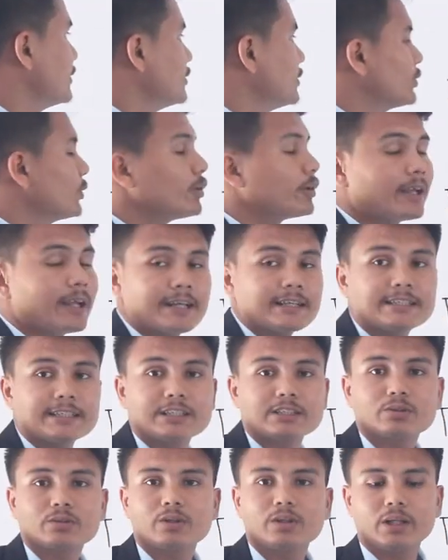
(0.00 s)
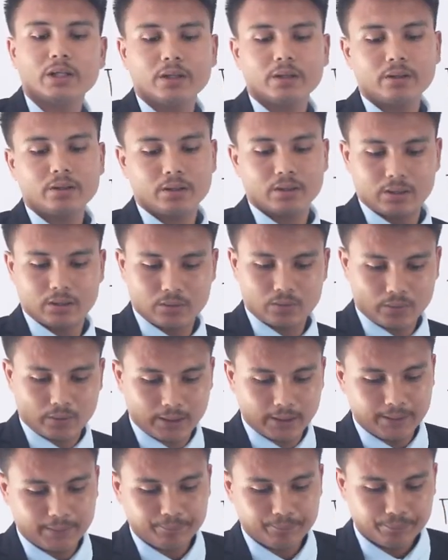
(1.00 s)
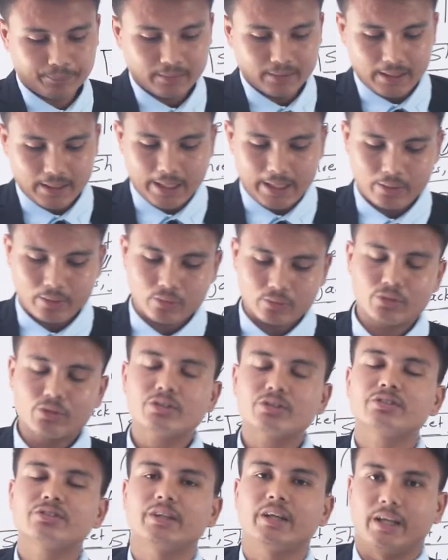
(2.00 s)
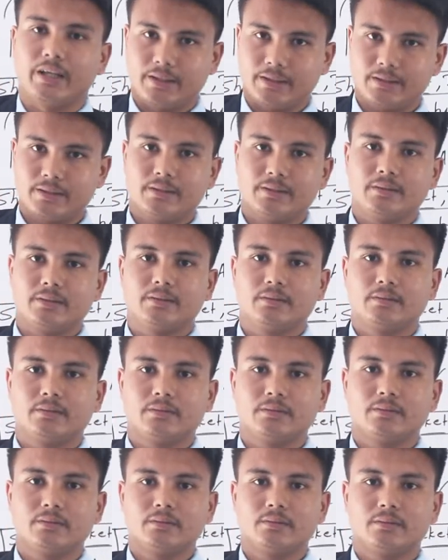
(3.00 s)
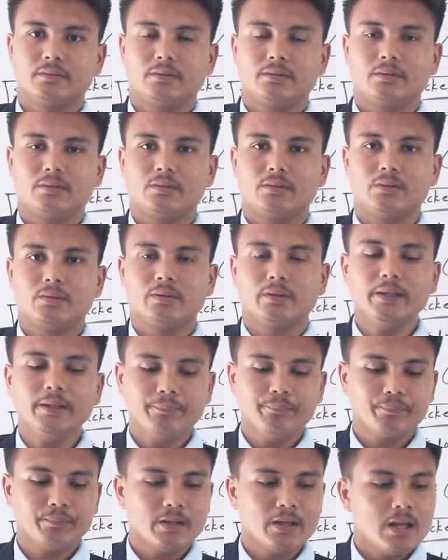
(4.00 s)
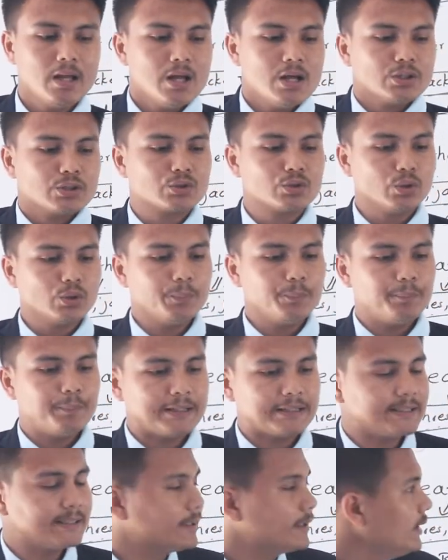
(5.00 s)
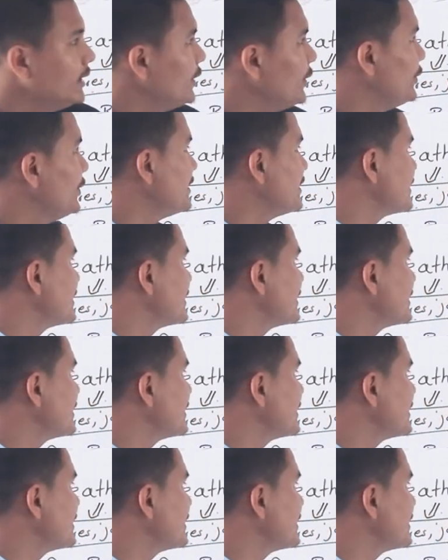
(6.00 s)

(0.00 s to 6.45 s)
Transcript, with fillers: suitcase as well, okay, and other thing, okay. So basically we